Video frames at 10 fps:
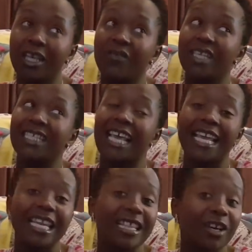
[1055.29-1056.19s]
If there's
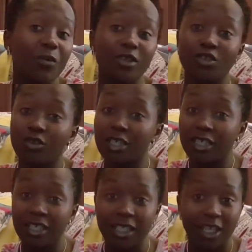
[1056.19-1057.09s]
any other question it
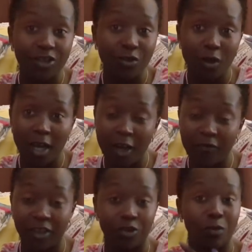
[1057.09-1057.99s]
is that you have
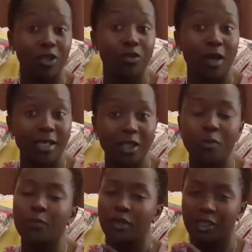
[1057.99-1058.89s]
that you want to ask me,
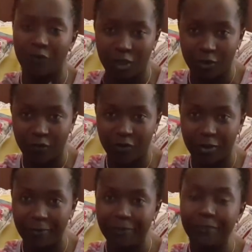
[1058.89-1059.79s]
please feel free.